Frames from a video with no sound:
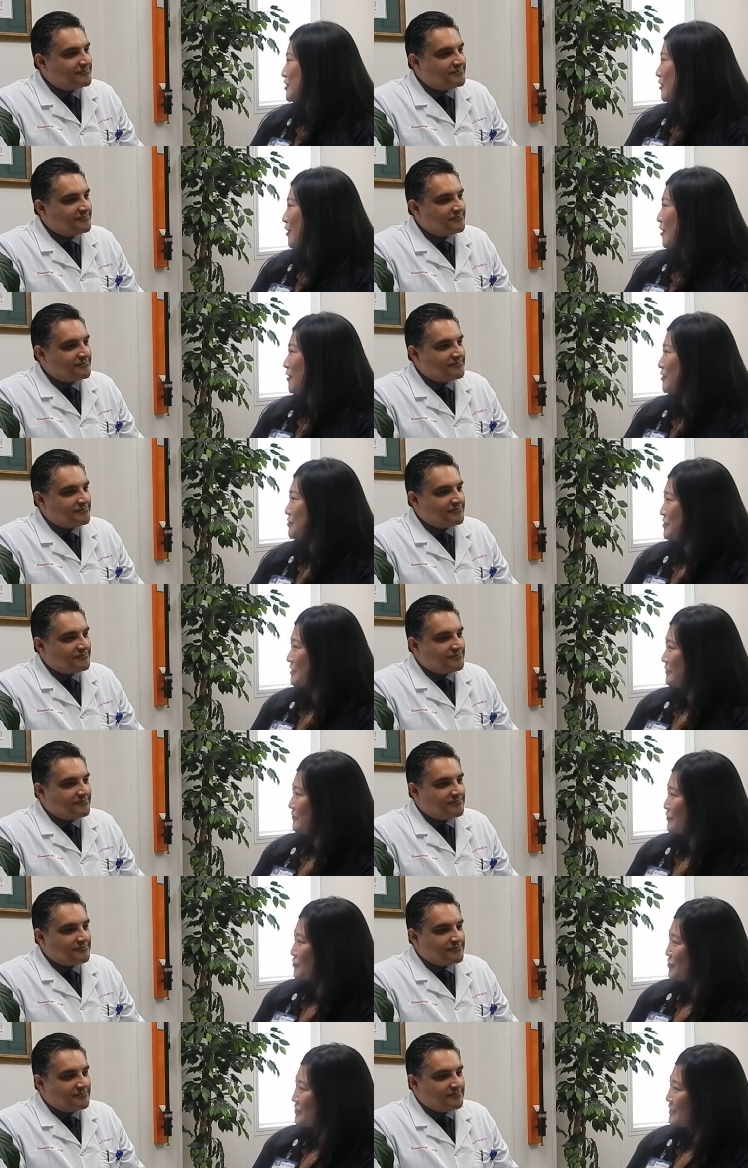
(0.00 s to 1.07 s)
Speaker 1: Oncology
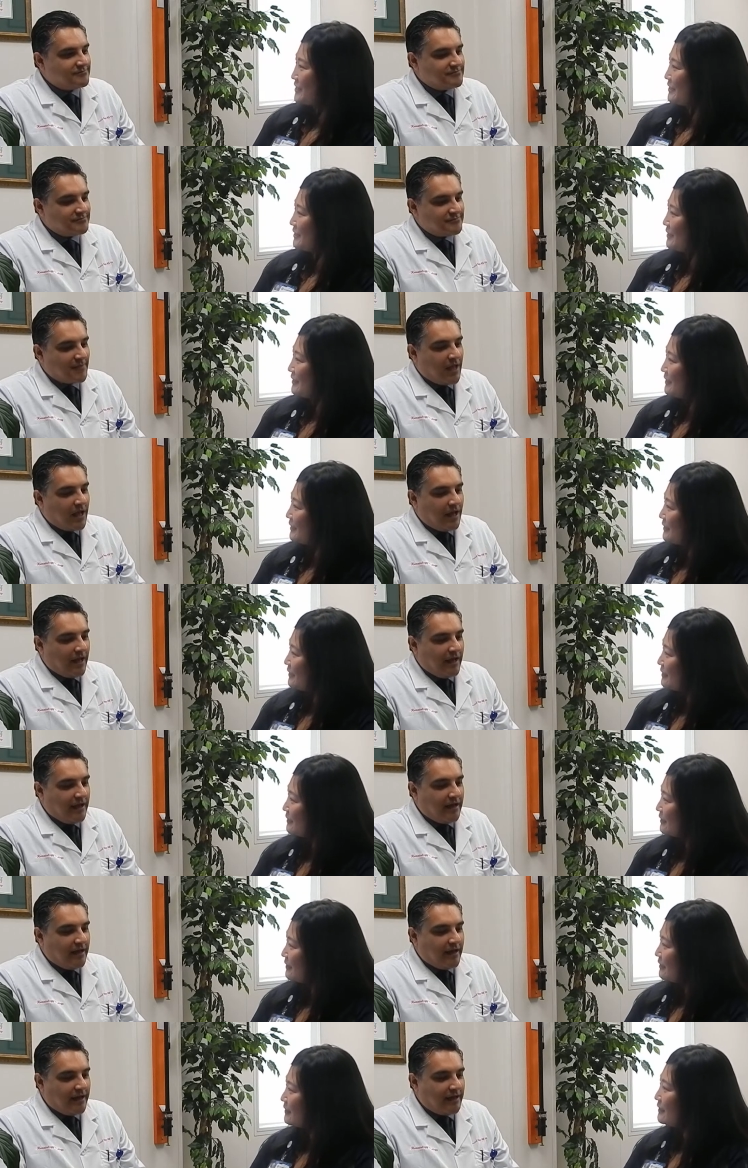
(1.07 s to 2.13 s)
Division?
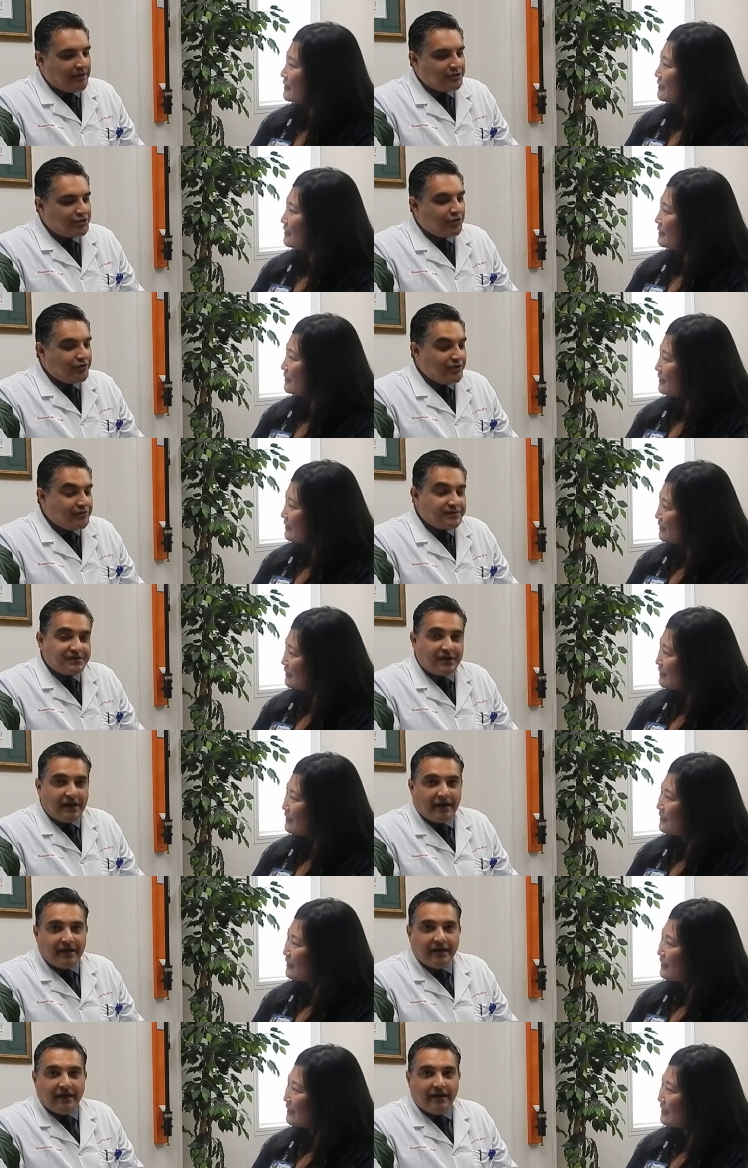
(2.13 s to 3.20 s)
Speaker 2: I joined
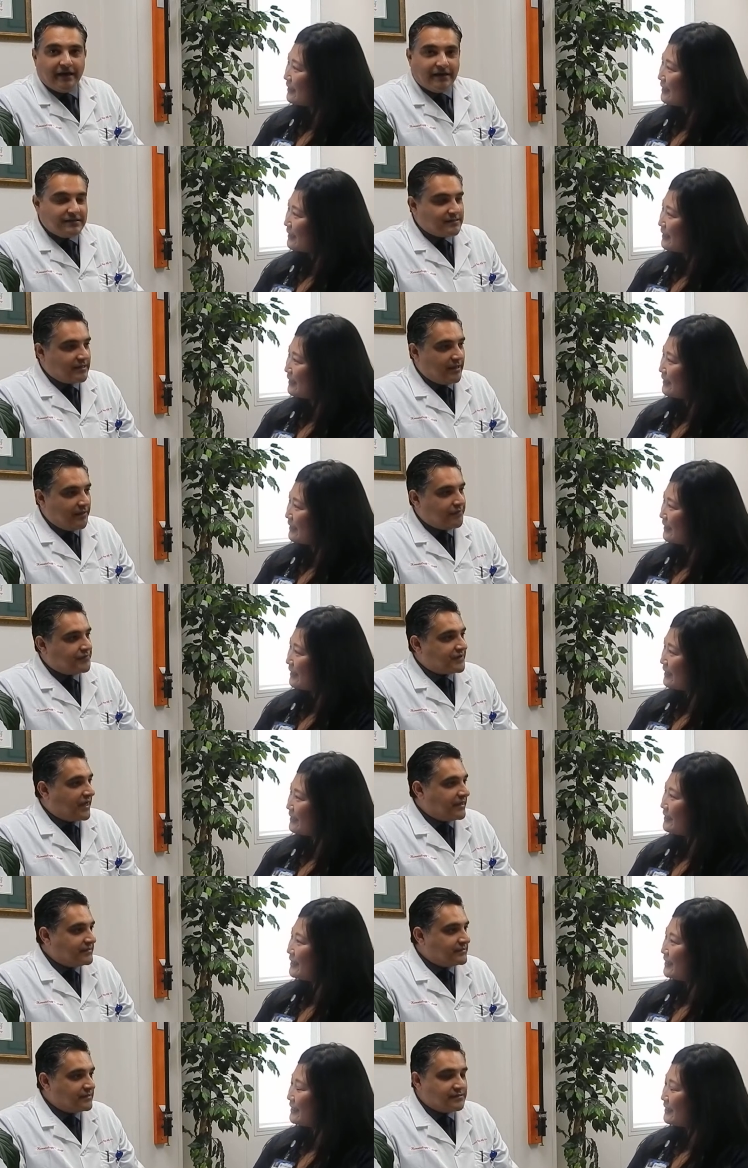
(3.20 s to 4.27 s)
UCI as Health
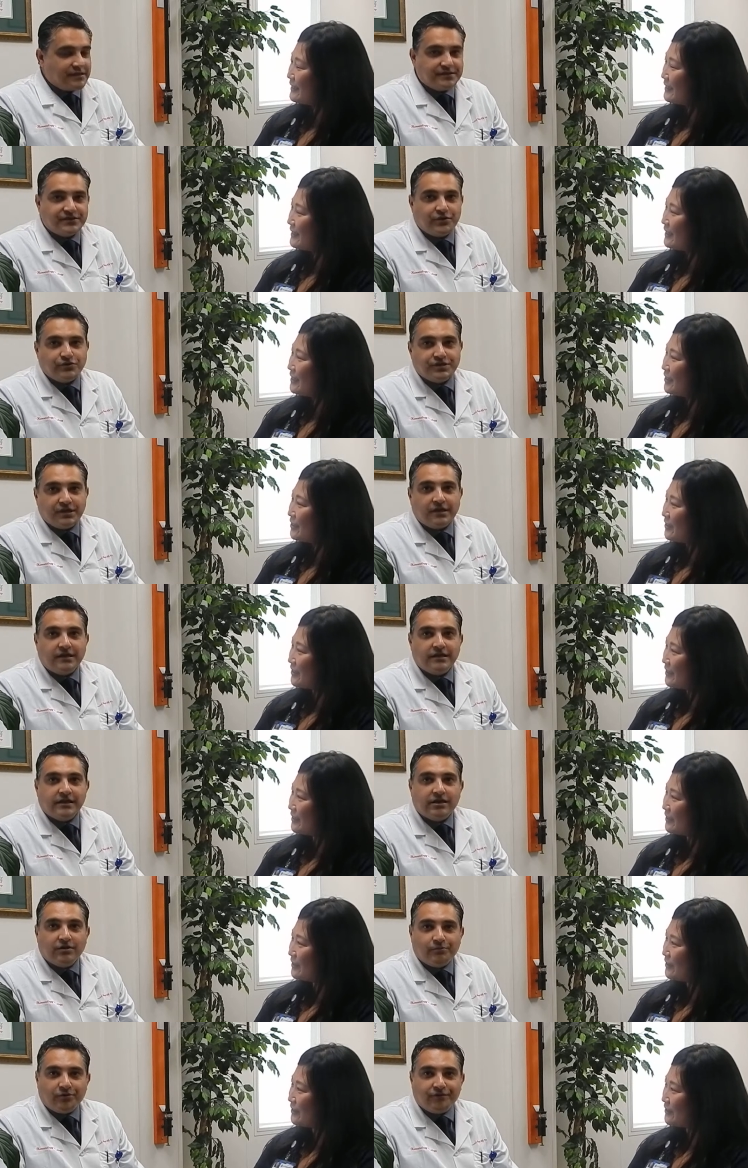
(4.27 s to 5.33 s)
Sciences Associate
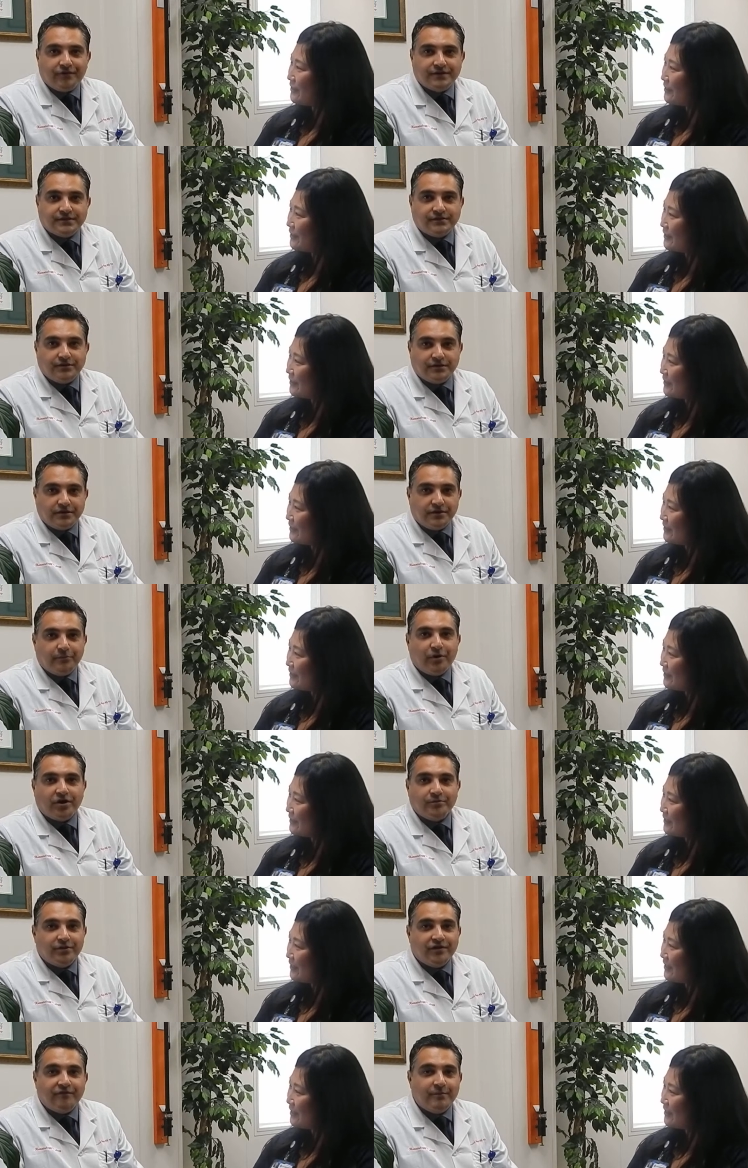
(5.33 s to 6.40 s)
Clinical Professor in the
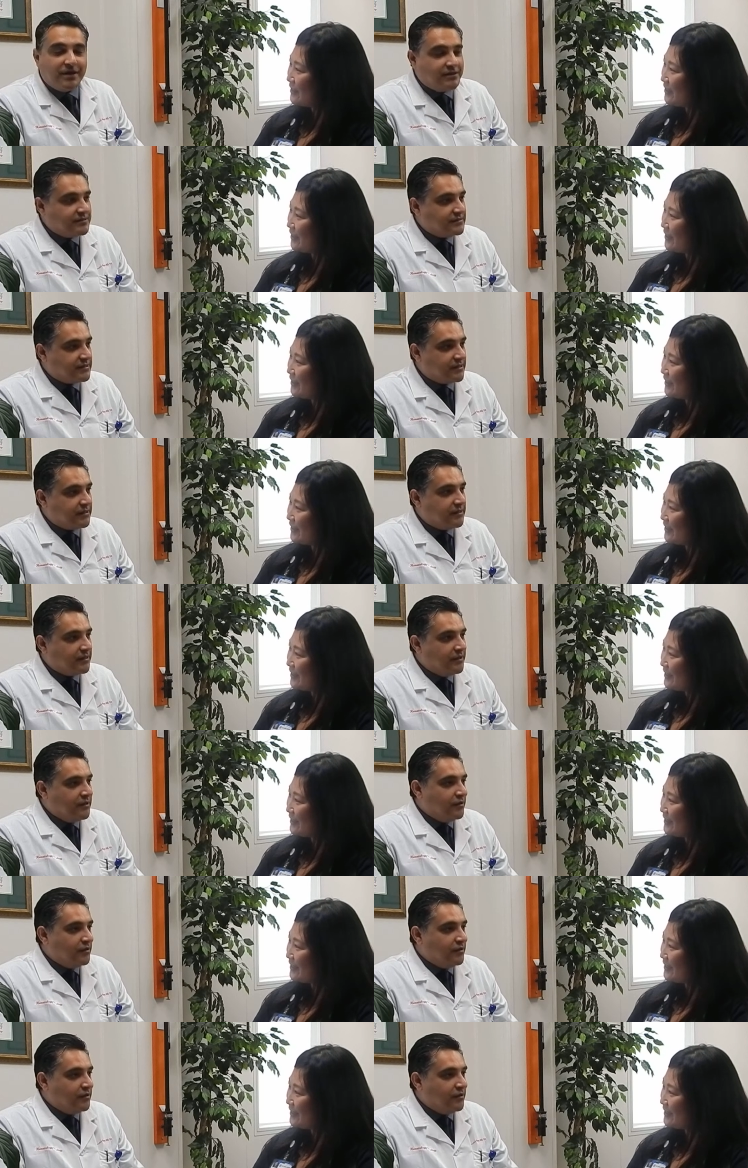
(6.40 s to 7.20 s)
Department of Medicine